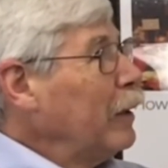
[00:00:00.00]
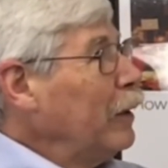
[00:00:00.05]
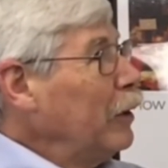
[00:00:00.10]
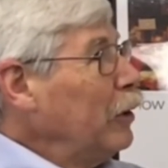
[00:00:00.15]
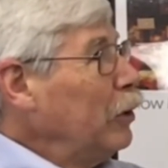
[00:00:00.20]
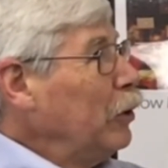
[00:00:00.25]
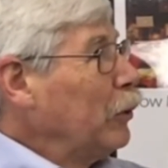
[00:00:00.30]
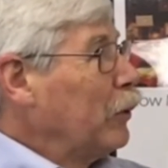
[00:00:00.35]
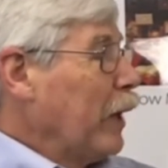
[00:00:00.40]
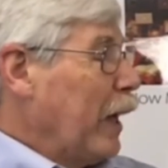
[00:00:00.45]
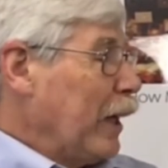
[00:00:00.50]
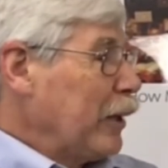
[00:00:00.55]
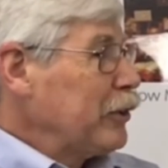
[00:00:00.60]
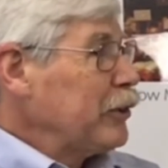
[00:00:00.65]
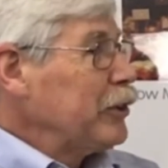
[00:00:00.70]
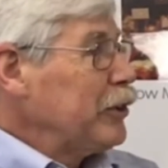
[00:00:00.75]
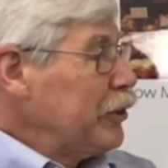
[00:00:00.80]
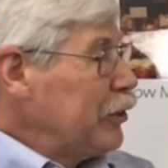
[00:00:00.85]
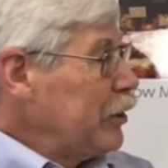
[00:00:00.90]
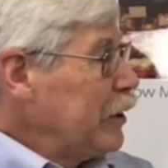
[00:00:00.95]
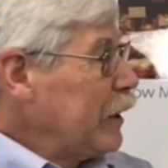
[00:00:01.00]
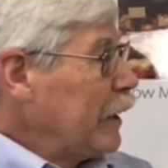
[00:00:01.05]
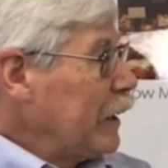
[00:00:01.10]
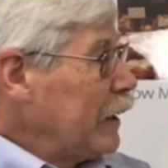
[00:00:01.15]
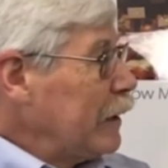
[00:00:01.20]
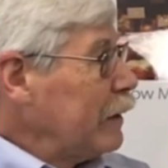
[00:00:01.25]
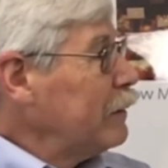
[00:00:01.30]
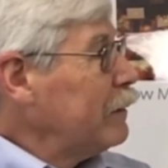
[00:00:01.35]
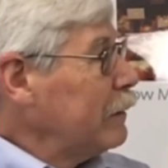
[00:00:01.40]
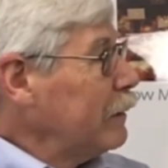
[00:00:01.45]
you could actually see
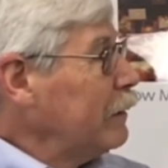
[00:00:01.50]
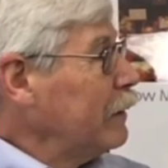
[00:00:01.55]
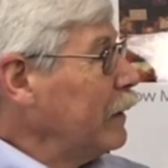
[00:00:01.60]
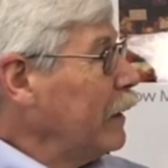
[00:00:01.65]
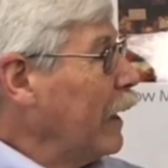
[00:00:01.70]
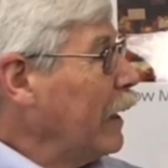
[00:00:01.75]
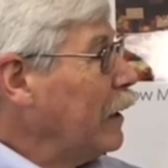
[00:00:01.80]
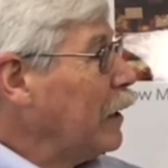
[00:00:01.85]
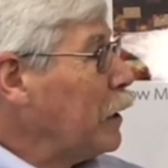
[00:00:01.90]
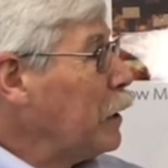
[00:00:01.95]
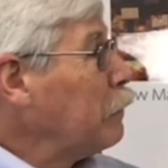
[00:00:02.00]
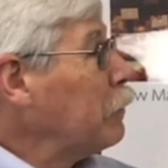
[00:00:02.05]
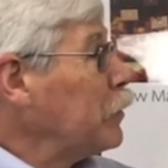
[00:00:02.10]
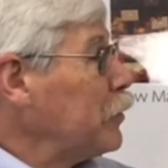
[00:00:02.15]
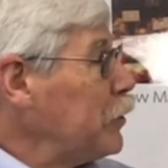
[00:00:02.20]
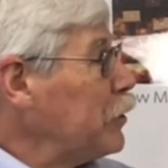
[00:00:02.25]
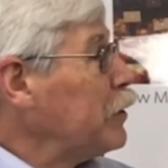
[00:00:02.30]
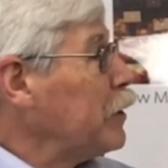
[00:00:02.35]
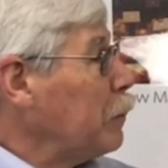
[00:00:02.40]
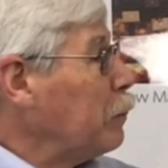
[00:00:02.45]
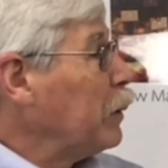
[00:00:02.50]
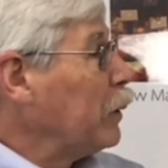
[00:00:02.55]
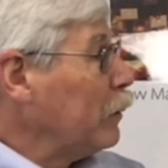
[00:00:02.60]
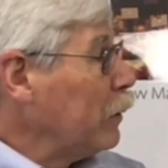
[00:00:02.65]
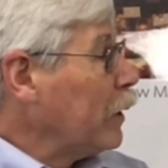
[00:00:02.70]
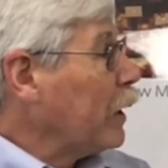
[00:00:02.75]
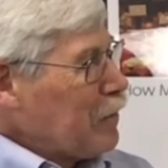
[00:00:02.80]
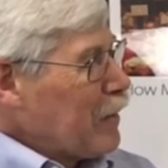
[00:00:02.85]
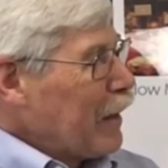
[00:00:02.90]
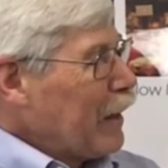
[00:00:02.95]
it in the difference in the
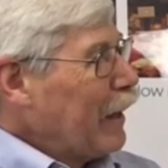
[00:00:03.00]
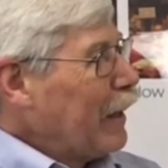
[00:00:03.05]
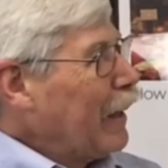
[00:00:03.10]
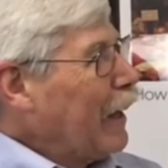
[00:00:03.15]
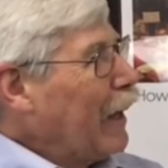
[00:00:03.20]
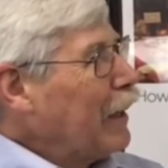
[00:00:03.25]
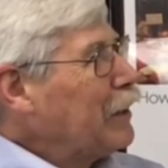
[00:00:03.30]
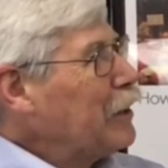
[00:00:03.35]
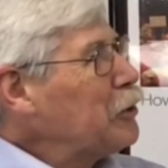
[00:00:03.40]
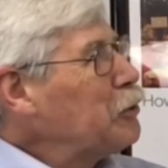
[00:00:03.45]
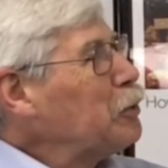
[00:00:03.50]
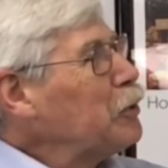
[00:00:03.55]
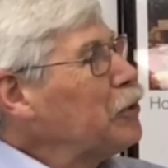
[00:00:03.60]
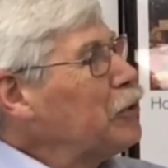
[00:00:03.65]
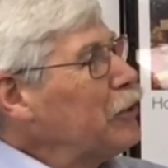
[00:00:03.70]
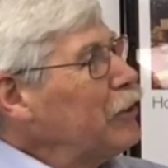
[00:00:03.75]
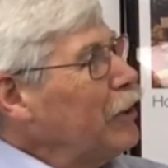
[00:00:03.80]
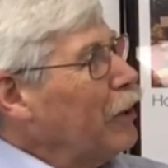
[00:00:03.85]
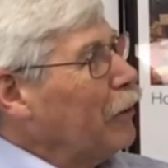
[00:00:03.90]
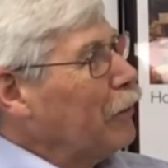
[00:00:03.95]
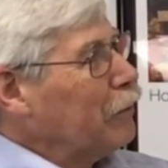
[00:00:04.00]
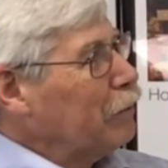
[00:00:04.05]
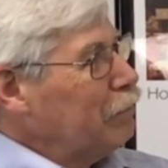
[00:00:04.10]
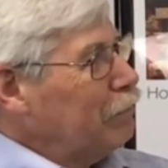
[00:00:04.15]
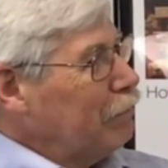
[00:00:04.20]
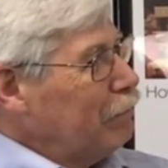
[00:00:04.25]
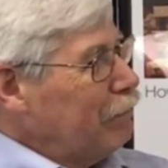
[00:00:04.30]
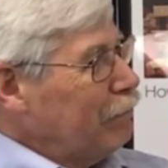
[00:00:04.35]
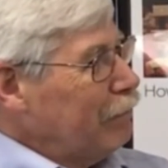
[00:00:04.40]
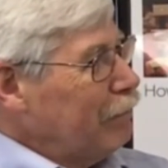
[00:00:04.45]
building. Sure. And this
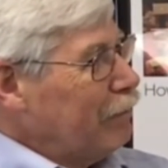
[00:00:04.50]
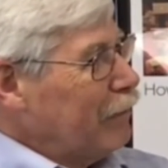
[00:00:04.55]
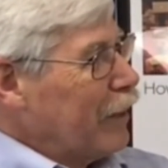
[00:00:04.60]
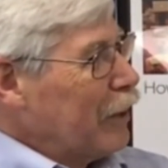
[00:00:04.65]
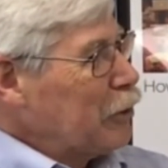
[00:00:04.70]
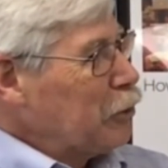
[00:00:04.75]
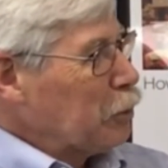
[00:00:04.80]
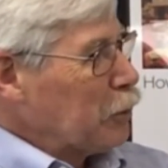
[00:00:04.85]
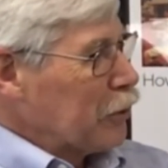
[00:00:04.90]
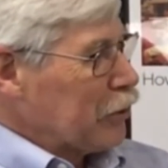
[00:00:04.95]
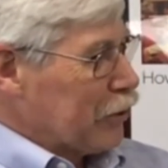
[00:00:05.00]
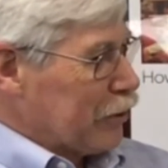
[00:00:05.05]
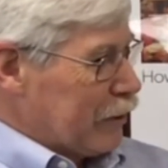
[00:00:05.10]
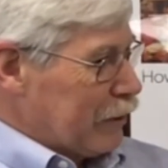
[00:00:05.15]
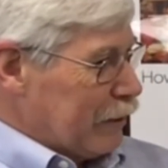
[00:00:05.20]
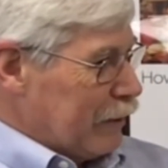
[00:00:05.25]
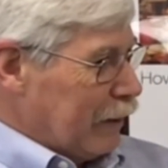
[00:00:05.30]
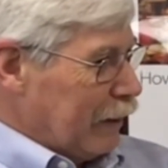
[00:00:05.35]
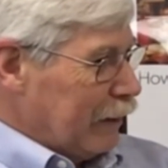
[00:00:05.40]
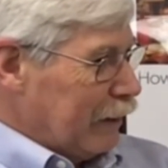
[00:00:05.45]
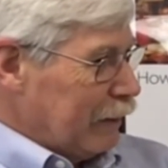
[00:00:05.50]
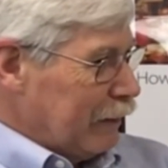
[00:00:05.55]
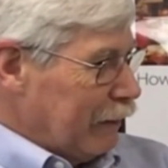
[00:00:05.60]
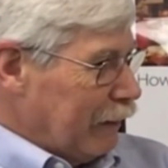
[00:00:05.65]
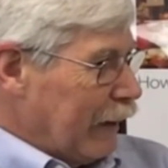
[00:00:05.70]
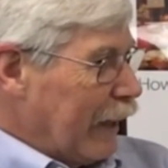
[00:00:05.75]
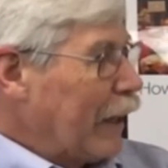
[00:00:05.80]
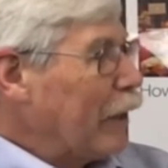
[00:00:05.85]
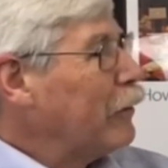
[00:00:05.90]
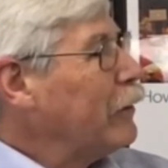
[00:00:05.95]
was
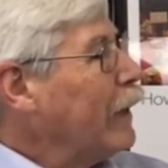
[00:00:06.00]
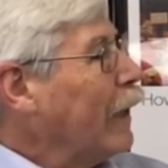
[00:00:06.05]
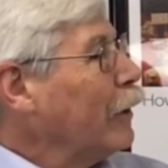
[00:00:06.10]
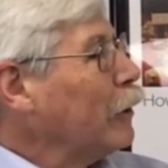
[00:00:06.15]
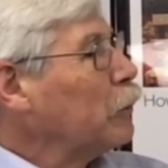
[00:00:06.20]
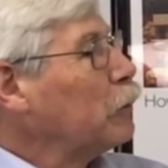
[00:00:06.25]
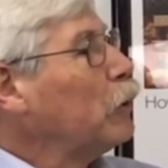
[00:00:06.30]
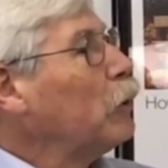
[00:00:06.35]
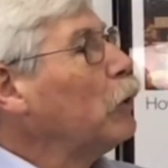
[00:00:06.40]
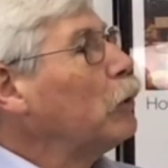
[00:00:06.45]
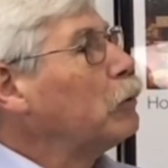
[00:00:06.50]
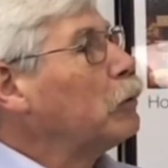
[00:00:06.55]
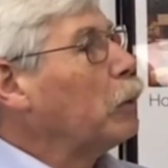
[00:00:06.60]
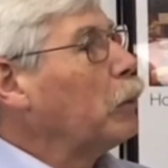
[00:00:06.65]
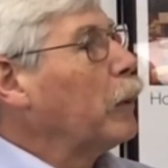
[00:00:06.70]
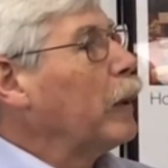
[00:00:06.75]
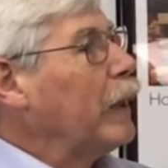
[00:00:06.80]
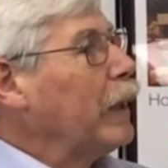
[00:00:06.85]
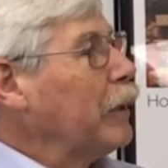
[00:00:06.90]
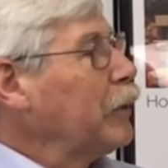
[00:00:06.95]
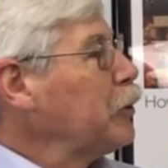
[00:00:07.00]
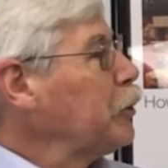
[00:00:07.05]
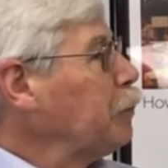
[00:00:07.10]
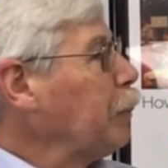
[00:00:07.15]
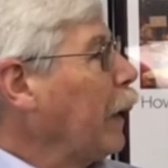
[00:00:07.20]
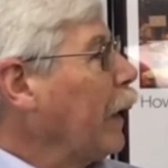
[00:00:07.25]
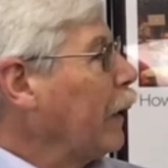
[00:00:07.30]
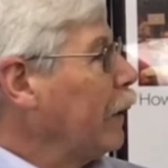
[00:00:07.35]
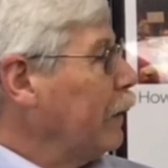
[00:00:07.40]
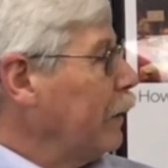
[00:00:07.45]
later down the road when we
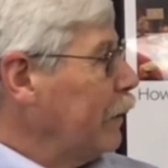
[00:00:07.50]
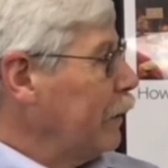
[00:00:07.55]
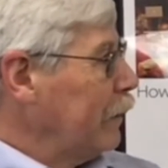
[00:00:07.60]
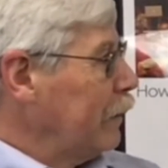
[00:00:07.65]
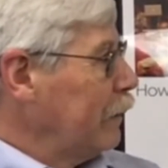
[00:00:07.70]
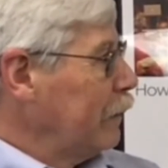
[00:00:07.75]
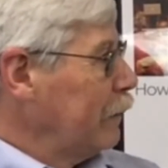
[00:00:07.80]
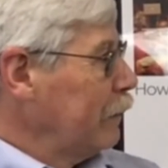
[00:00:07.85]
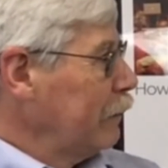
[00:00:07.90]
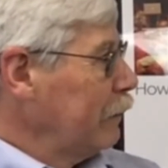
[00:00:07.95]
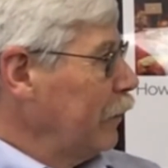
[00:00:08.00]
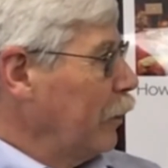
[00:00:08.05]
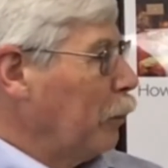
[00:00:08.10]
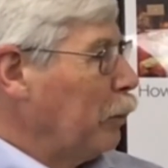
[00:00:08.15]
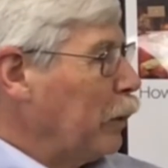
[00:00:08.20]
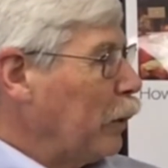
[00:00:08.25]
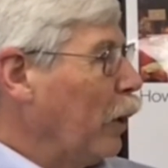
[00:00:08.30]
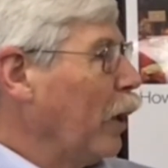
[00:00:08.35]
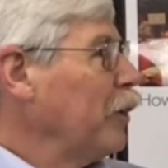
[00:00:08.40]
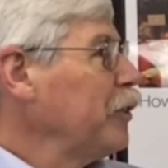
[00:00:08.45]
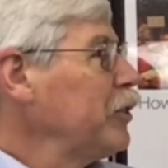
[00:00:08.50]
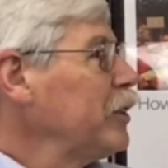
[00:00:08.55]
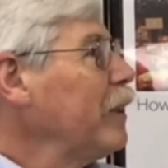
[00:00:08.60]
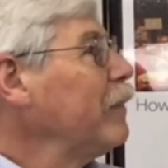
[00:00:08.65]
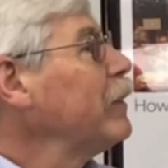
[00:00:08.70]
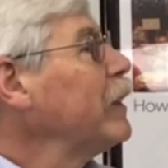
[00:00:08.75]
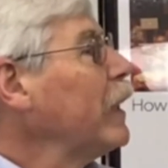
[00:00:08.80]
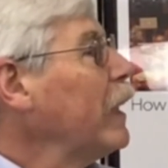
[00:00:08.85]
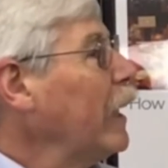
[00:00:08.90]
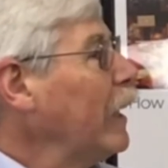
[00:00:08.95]
expanded, beyond
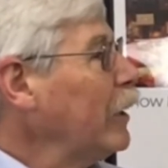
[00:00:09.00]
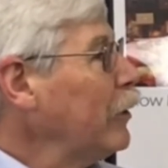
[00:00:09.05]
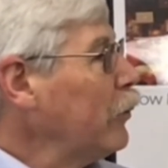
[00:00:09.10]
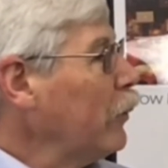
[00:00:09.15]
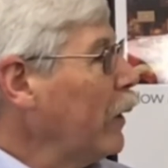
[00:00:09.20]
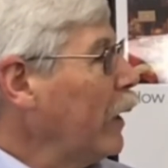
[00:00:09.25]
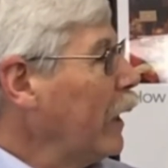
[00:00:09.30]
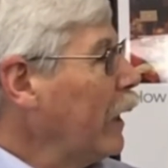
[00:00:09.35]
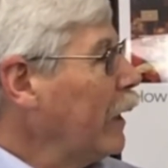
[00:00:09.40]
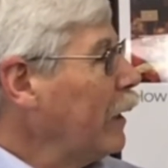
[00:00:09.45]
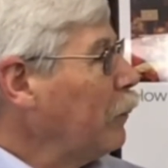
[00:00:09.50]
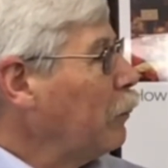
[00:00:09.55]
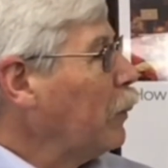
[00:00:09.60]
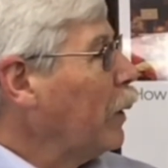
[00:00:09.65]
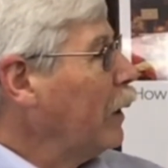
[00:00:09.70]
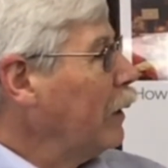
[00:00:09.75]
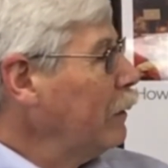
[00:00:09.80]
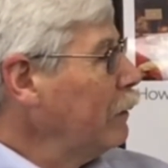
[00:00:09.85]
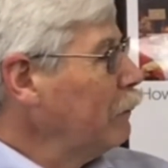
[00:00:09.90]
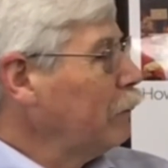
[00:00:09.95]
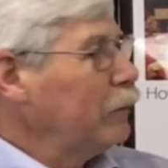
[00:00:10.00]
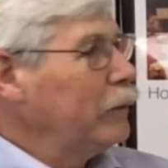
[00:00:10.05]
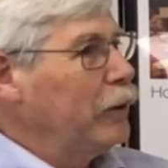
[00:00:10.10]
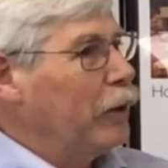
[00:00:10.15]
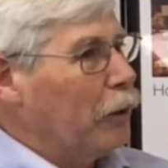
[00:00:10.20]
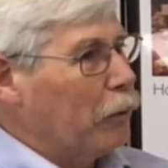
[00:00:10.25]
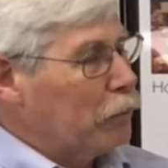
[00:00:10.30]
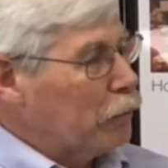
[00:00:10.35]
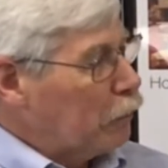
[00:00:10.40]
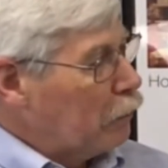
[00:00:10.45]
7th and 8th grade, and
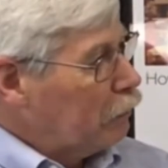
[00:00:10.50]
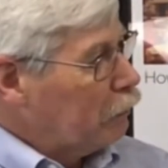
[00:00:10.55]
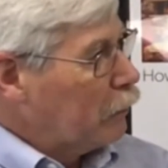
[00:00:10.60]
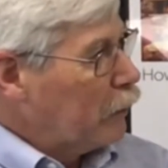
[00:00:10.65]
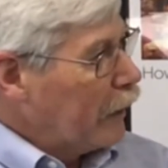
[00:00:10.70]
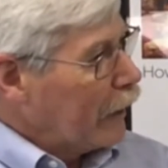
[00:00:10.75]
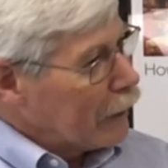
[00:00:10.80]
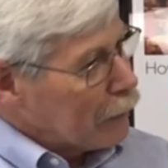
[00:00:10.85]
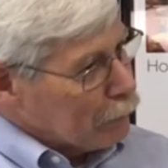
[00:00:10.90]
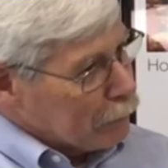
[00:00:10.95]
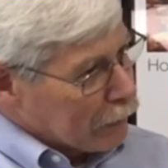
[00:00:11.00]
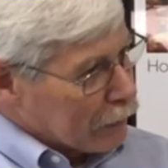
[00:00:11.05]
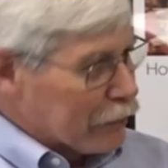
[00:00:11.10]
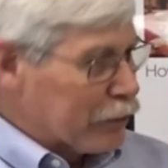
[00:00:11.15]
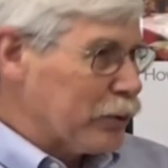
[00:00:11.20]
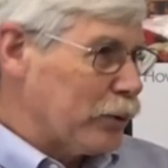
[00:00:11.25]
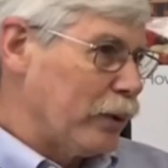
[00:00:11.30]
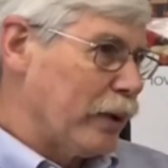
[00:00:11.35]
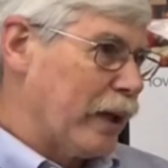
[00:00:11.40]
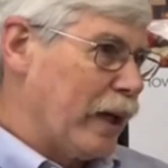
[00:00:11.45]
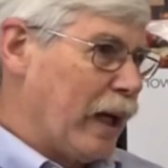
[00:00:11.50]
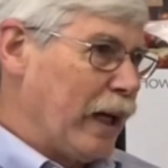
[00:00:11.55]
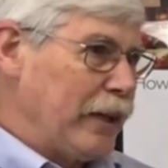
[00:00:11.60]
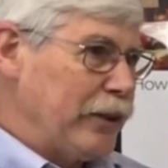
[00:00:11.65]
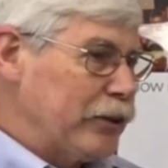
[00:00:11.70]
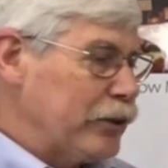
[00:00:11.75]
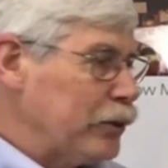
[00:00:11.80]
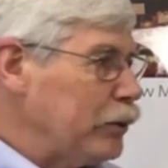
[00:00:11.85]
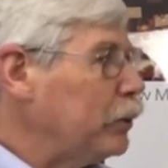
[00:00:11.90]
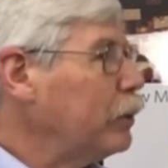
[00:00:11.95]
went, we had a middle school and a high
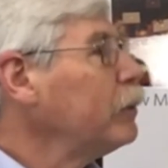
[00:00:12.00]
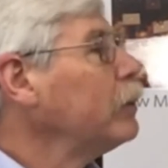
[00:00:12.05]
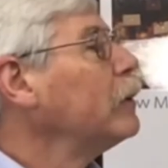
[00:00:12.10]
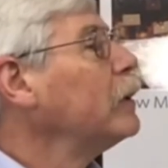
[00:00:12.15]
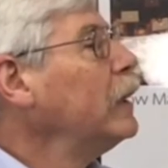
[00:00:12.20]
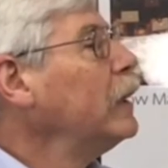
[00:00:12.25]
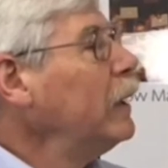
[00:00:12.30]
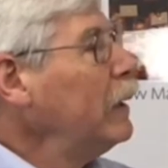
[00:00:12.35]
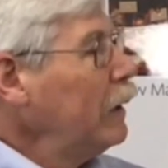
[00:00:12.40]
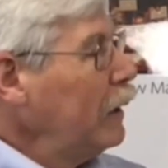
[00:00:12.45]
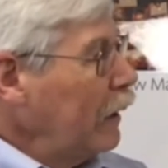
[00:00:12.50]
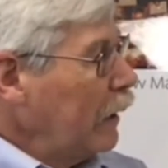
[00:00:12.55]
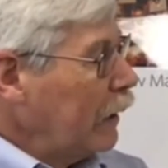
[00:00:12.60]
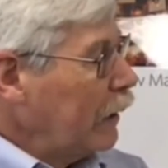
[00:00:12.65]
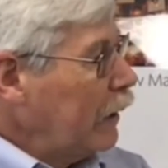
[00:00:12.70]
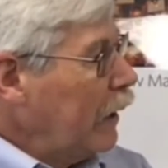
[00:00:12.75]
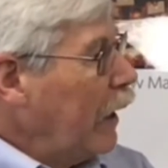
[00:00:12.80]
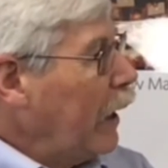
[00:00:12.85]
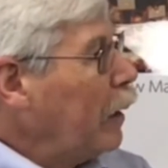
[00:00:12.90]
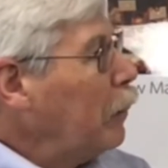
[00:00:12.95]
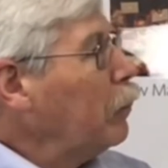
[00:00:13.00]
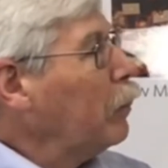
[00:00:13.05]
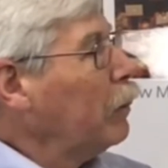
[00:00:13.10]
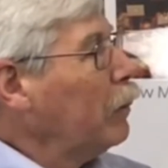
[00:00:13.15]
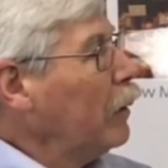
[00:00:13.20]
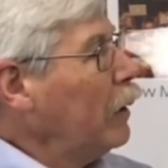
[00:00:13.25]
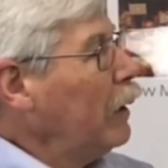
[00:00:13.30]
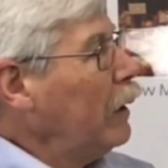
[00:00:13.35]
school in Cape.